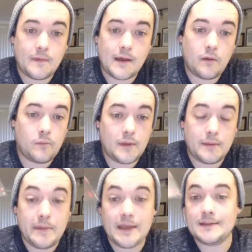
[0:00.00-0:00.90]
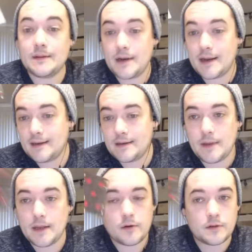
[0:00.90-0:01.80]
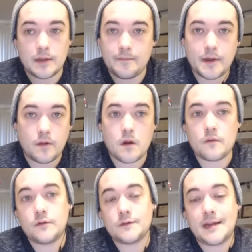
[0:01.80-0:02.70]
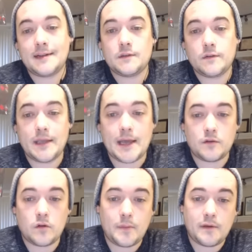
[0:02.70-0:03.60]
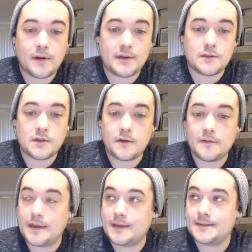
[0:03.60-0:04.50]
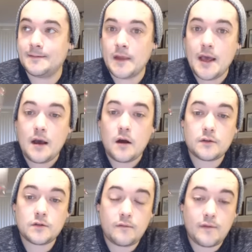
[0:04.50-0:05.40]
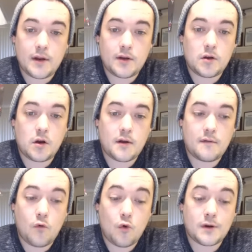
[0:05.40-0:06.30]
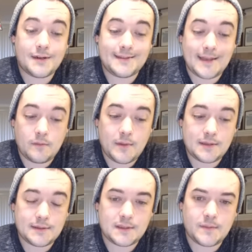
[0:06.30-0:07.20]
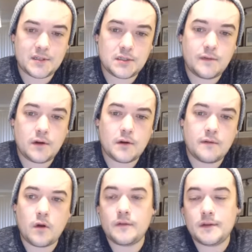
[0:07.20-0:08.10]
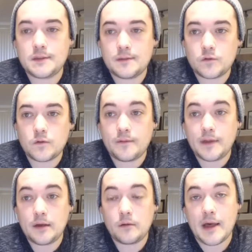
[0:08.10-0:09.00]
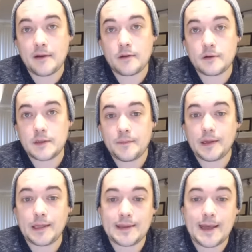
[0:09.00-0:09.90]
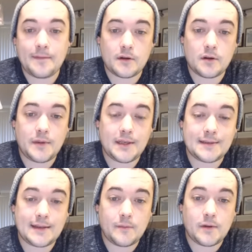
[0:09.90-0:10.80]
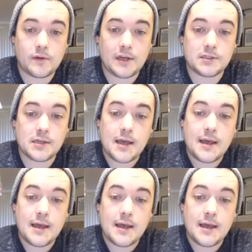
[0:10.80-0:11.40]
helped me meet somebody I need to meet, or something along those lines. So again, don't be afraid to start things. Also a very good card for settlements, especially if you're involved in some sort of legal battle or something like that. There could be a settlement reached